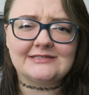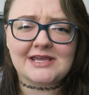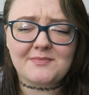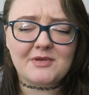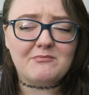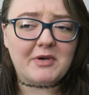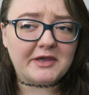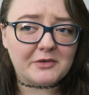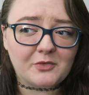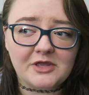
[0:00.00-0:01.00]
and type in
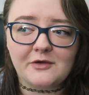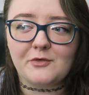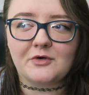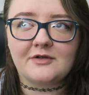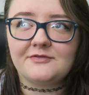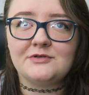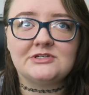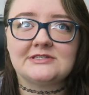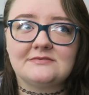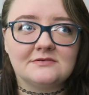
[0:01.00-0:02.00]
bucket wheel, or if you
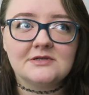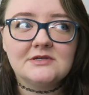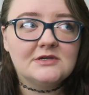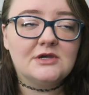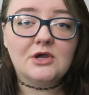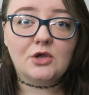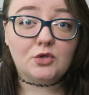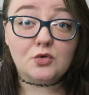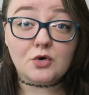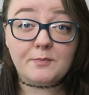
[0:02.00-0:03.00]
just
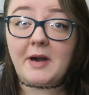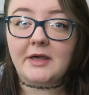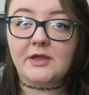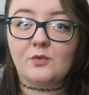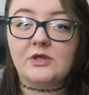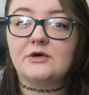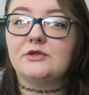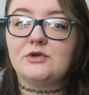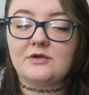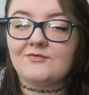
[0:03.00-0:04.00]
Google bucket wheel,
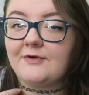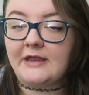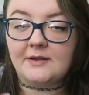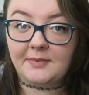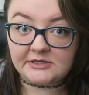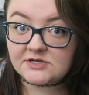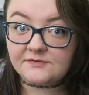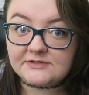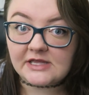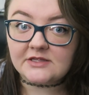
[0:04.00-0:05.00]
you can find a bunch
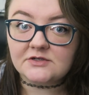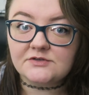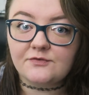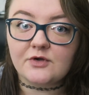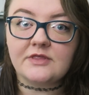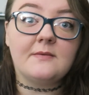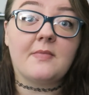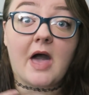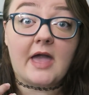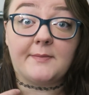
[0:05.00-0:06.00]
of sellers for them.
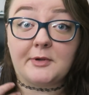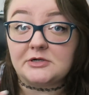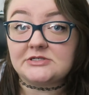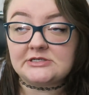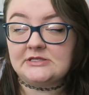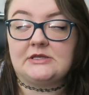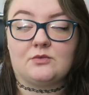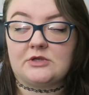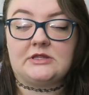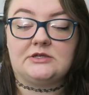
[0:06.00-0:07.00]
I personally
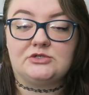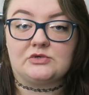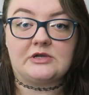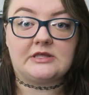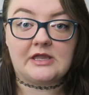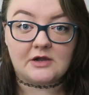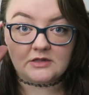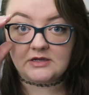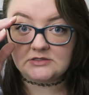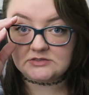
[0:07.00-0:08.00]
really enjoy the
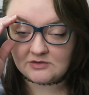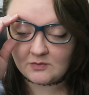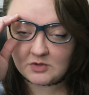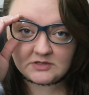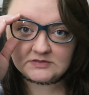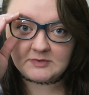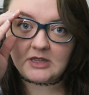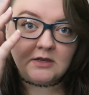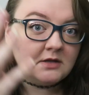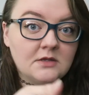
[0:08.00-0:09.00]
Carolina Storm wheels, but